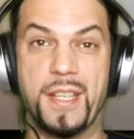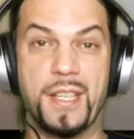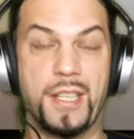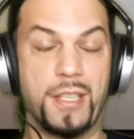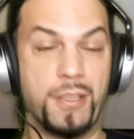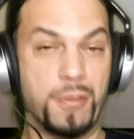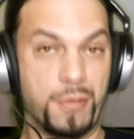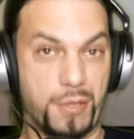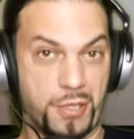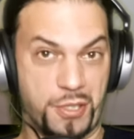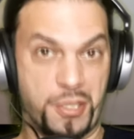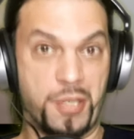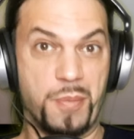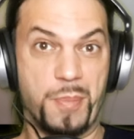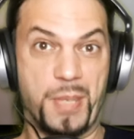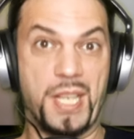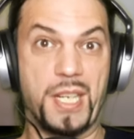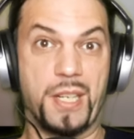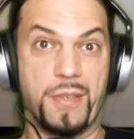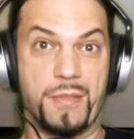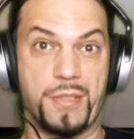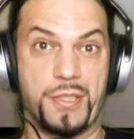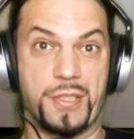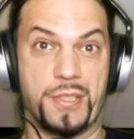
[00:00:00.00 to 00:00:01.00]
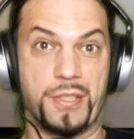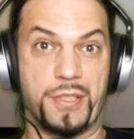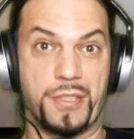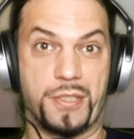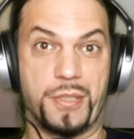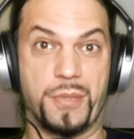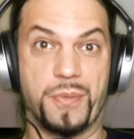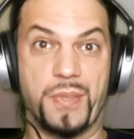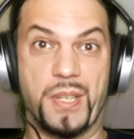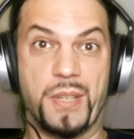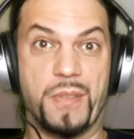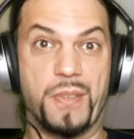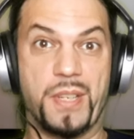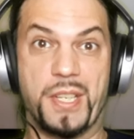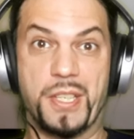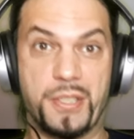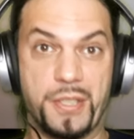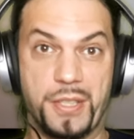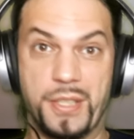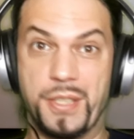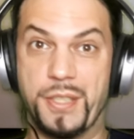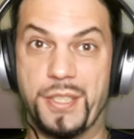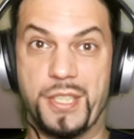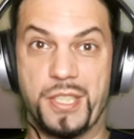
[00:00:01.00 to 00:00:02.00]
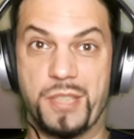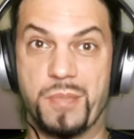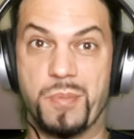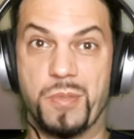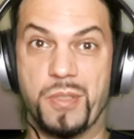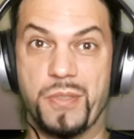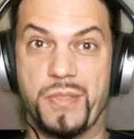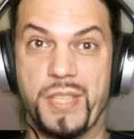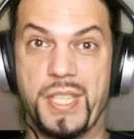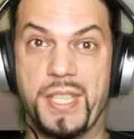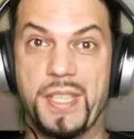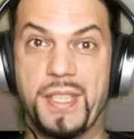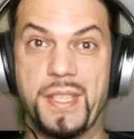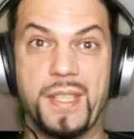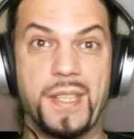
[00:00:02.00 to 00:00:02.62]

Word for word: Lugosi Bela was also very very good in this movie.